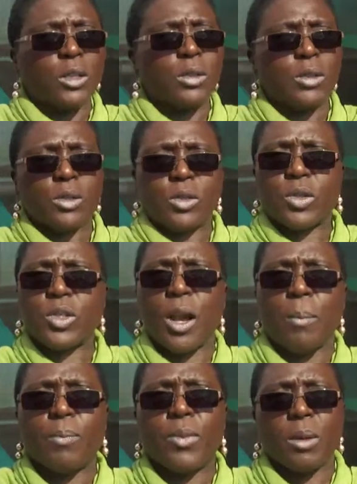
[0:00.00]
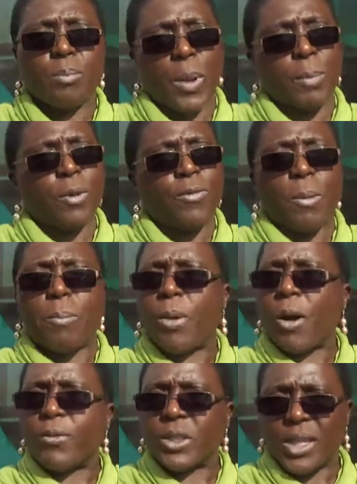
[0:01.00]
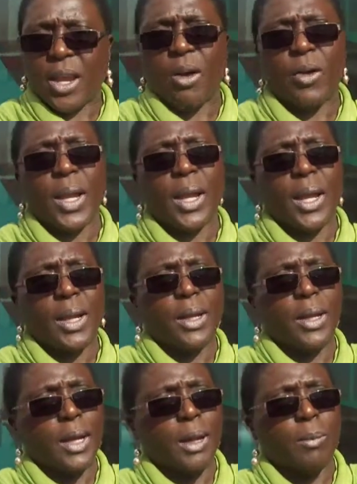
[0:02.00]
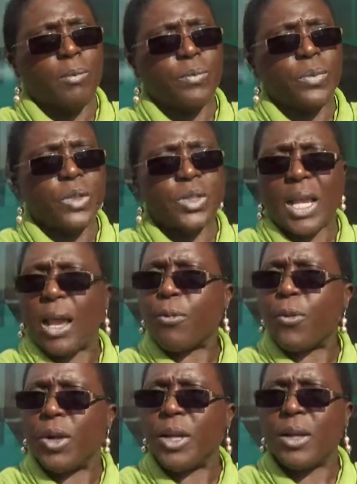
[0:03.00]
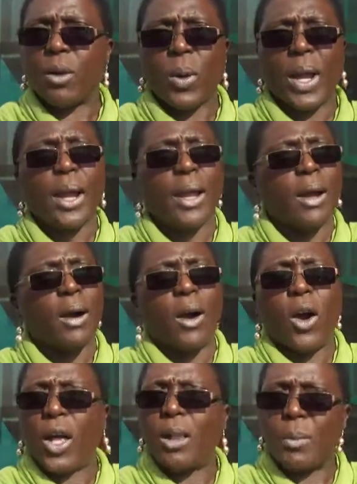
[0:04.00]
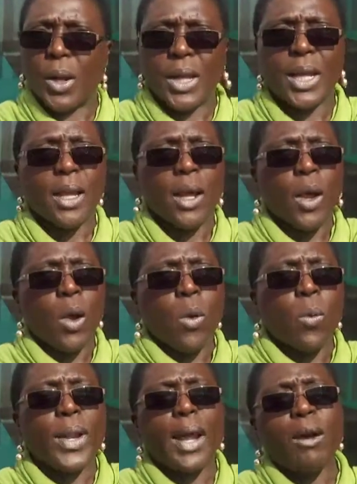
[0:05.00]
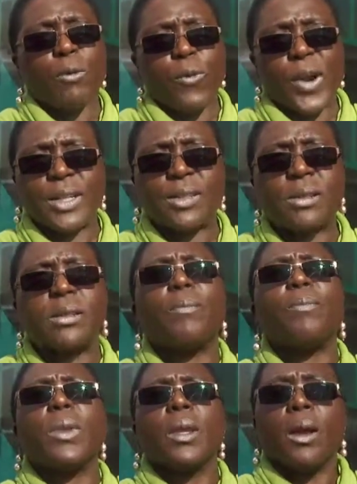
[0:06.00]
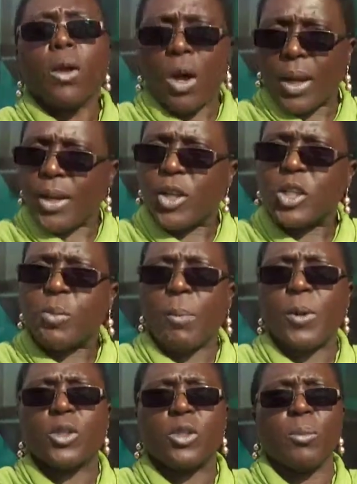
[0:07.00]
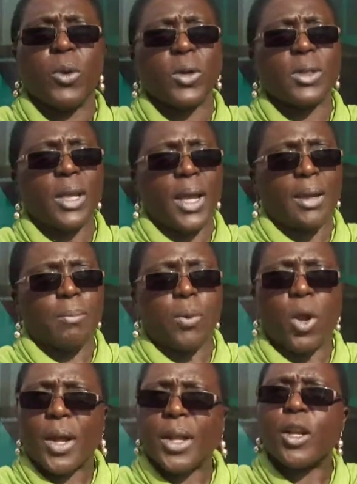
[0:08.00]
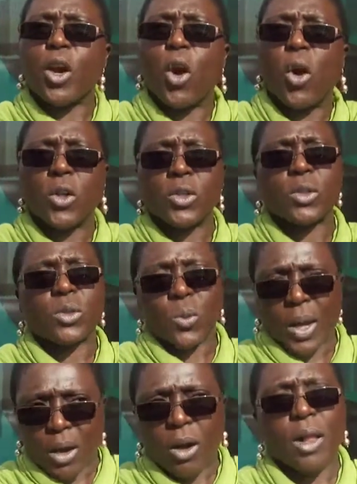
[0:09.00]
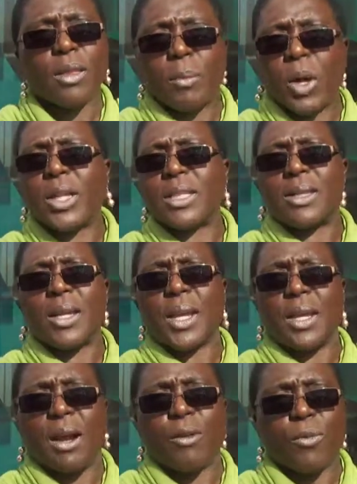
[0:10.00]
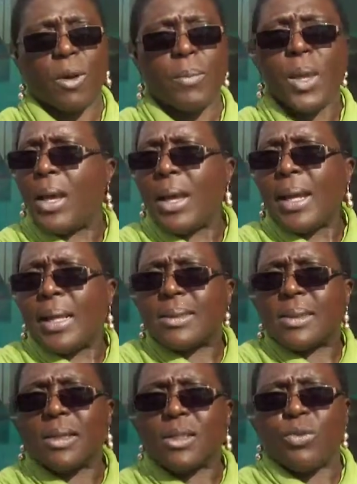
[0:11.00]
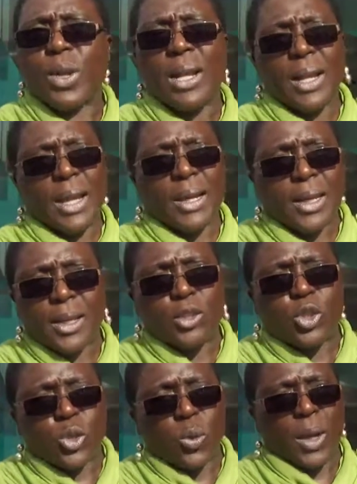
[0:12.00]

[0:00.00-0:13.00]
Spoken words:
stop people from profiteering and siphoning away oil money without first calling those people to book and plugging the holes where all the money is leaking out from, it's really akin to